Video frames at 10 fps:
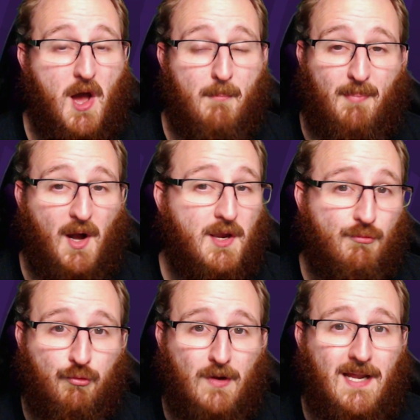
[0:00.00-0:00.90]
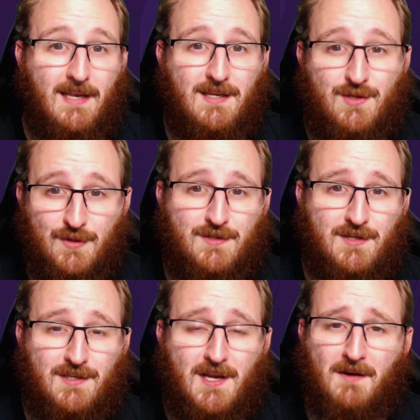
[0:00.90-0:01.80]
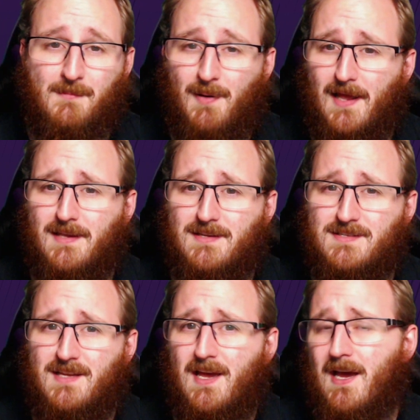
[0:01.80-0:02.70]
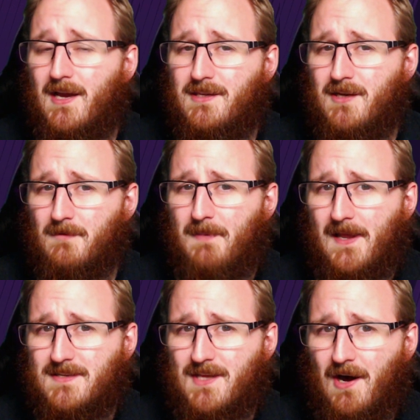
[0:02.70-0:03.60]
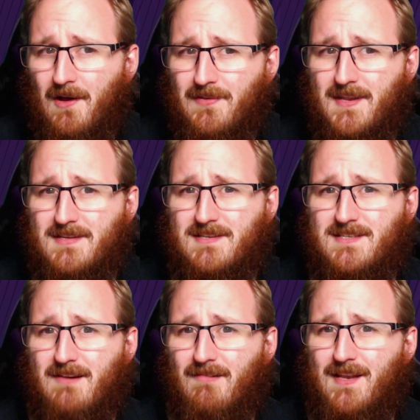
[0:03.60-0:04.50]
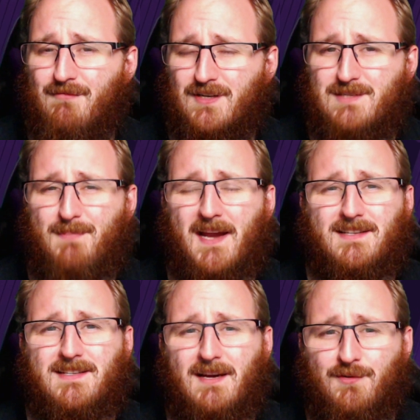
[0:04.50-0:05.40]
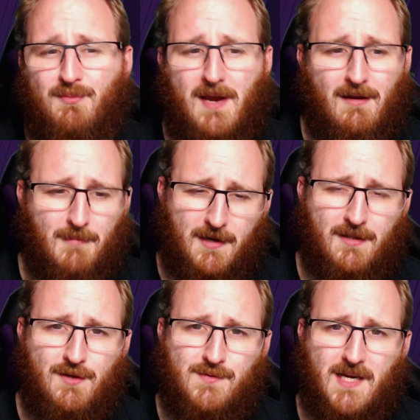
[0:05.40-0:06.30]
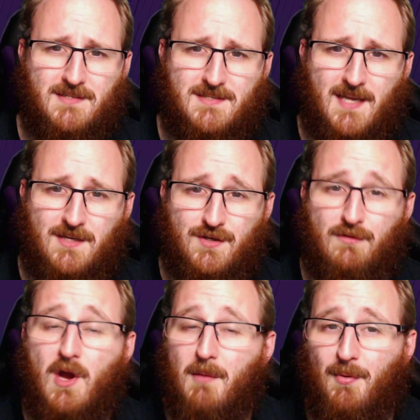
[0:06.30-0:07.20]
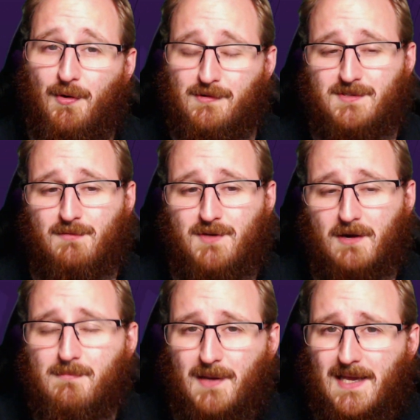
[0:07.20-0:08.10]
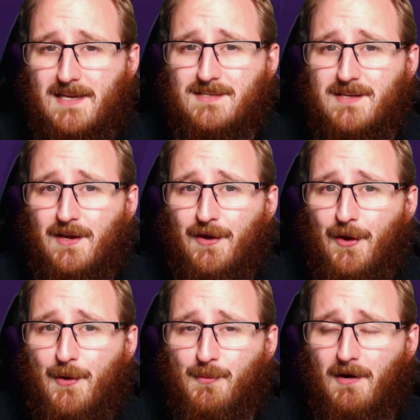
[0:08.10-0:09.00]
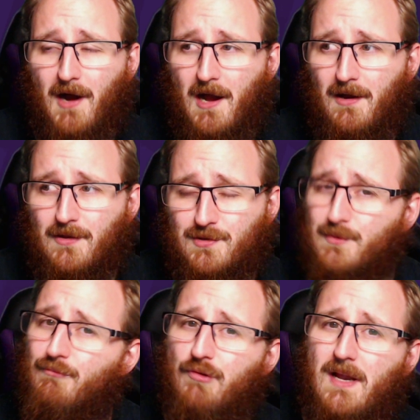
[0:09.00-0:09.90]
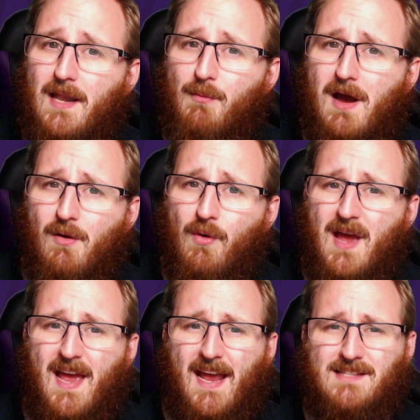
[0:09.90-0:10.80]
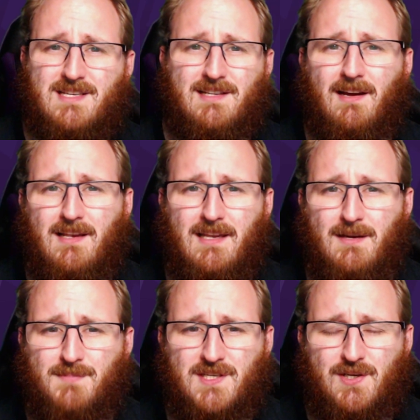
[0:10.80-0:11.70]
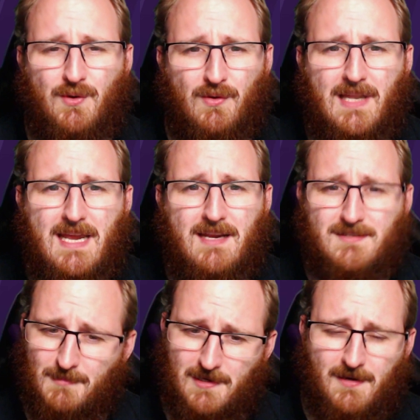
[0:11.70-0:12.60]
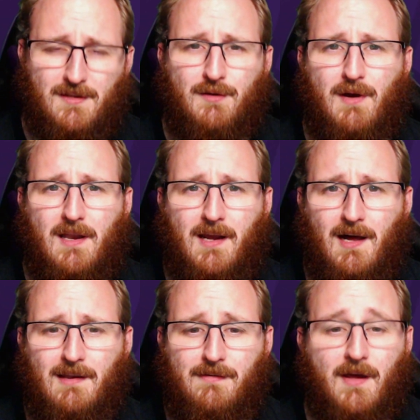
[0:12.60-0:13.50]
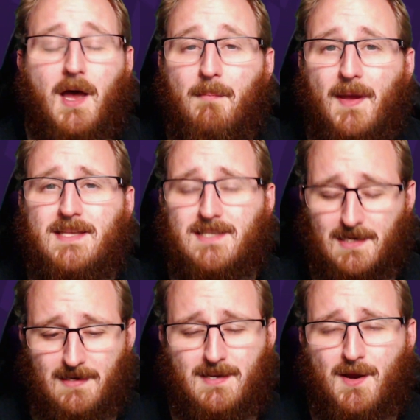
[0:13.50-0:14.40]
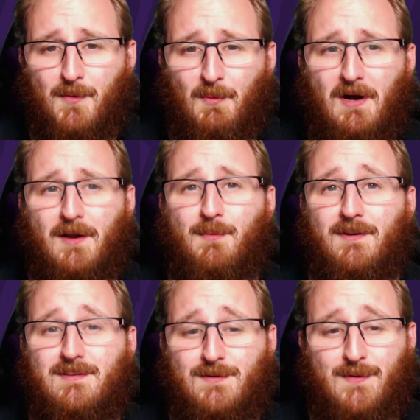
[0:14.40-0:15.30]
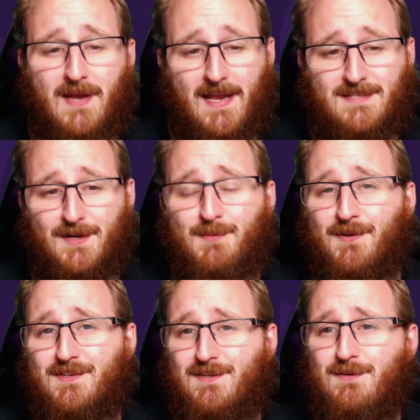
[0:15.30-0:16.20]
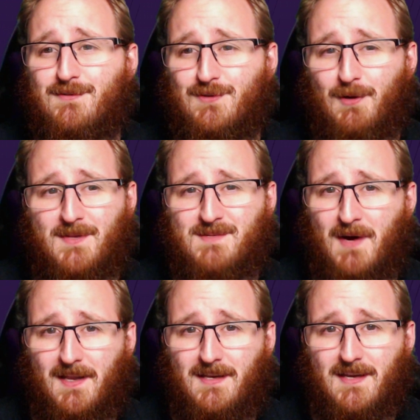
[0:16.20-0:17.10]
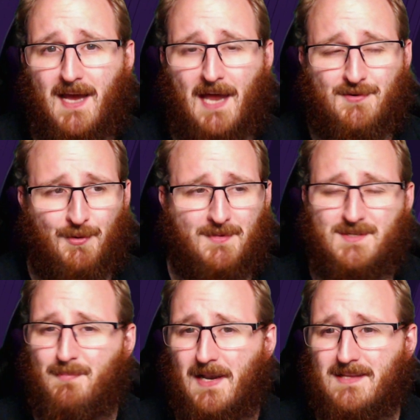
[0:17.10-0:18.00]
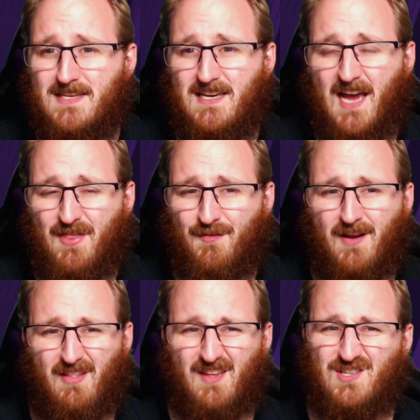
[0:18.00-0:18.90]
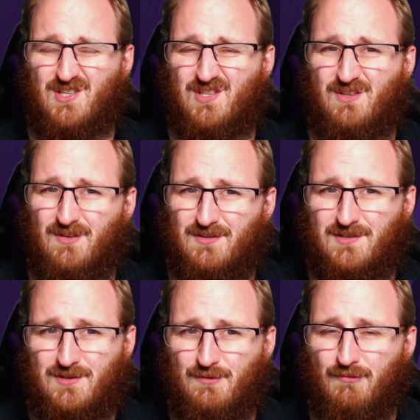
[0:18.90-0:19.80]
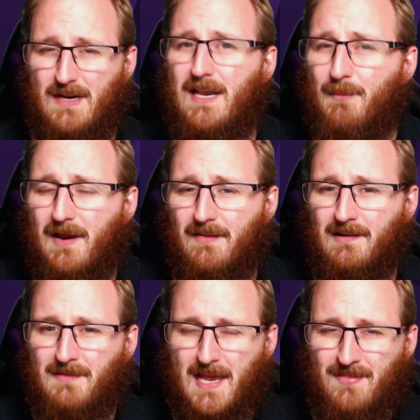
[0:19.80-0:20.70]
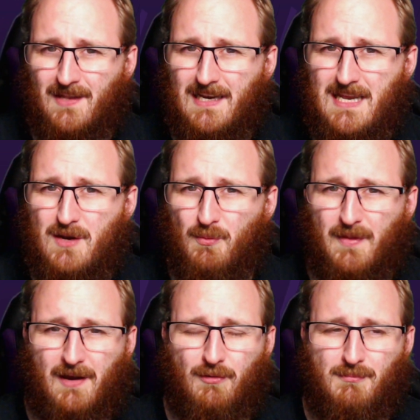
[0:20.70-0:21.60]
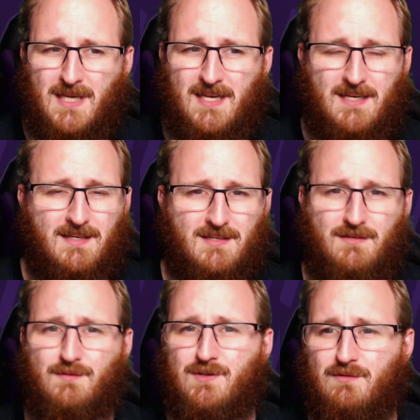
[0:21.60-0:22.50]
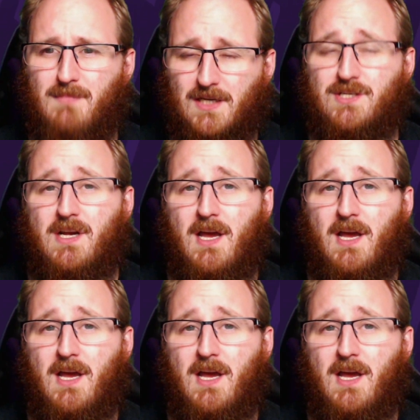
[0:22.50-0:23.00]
buy really good young players, young players that aren't necessarily respected elsewhere. I'm looking at you, Jadon Sancho, but also young players who are doing really well in slightly obscure leagues. I'm looking at you, Erling Haaland. Basically, what I want to do is I want to use Dortmund's money and Dortmund's ability and the fact that they should do really well in the league without me needing to do too much,